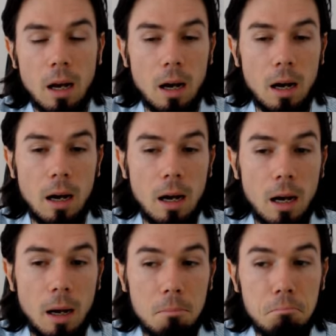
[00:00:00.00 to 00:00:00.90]

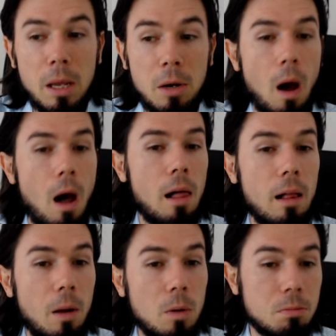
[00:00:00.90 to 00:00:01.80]
Uh, meanwhile,
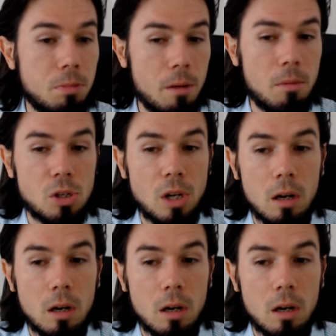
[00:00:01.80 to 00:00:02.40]
it was pretty much